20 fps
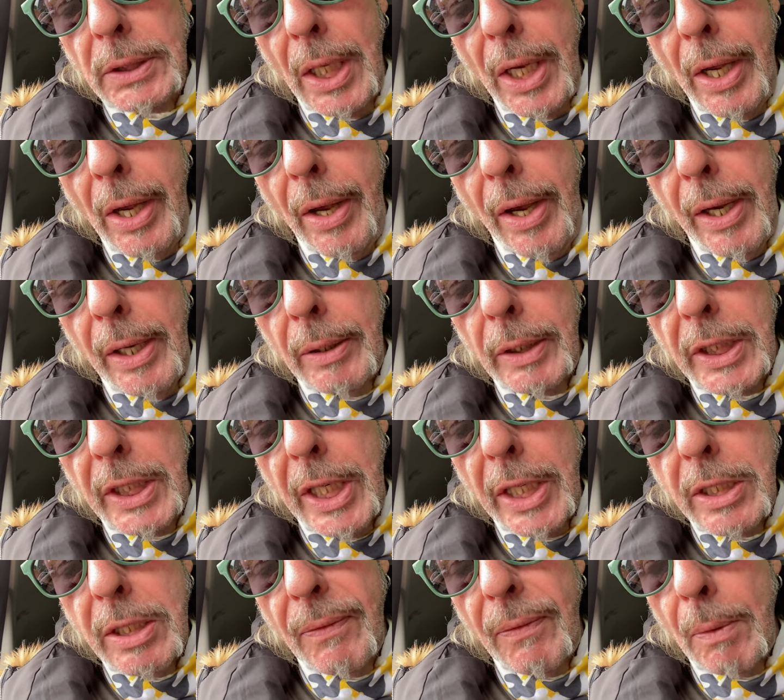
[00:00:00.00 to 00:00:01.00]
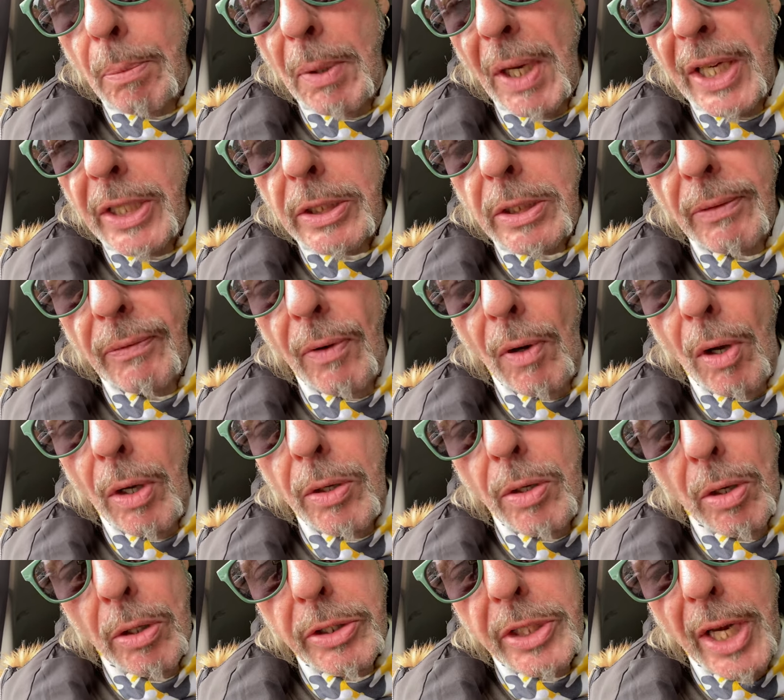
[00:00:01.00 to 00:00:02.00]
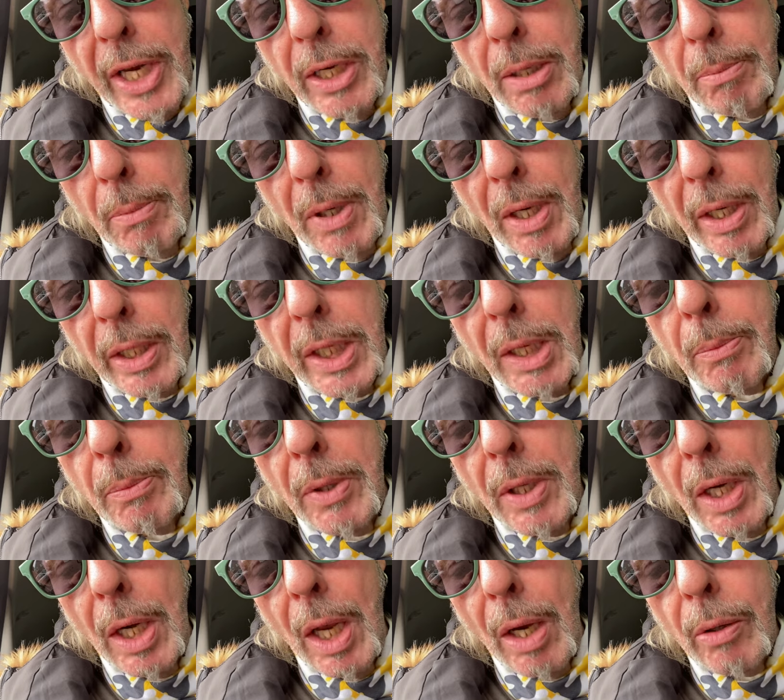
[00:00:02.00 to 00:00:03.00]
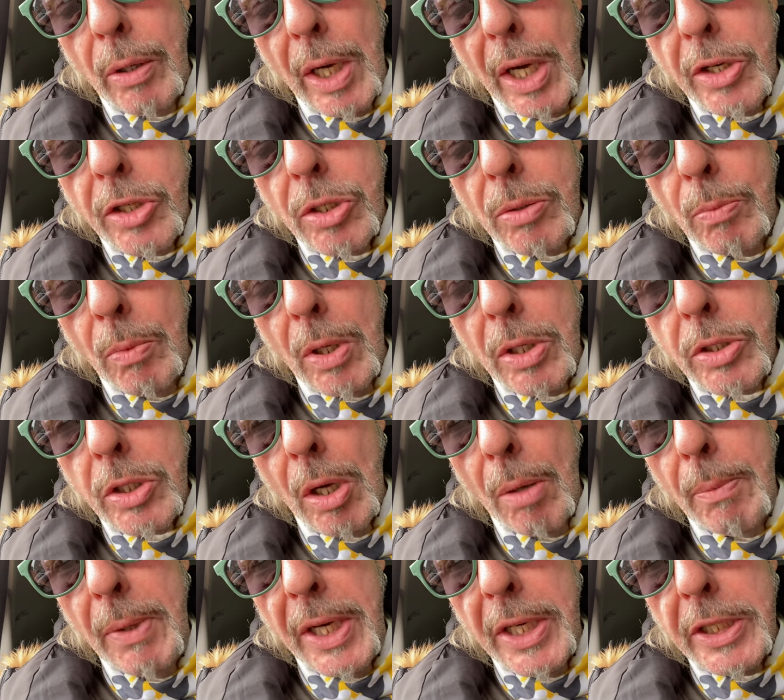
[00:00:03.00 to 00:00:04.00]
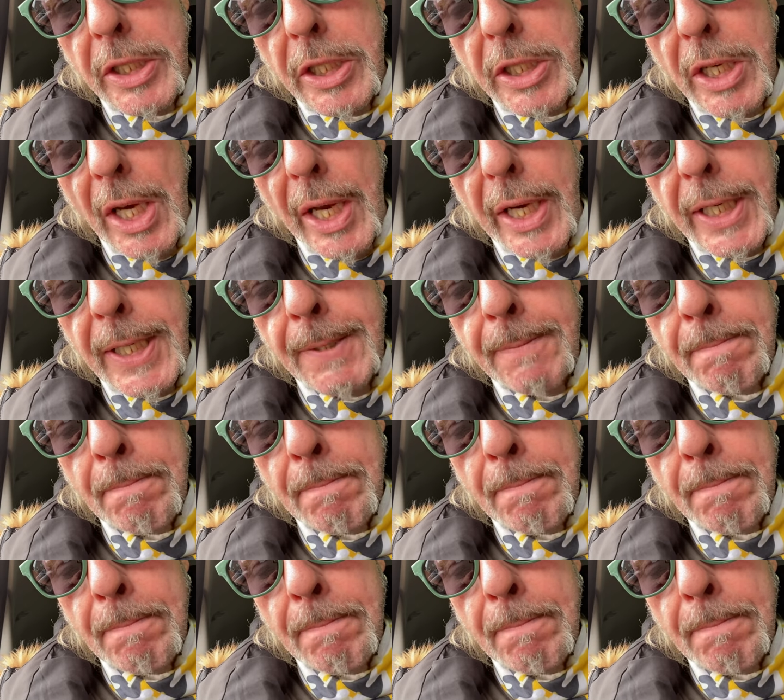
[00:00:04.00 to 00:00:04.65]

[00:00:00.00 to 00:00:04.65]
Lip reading: Get of a place to find, not Downham Market, but the location was. I'm here today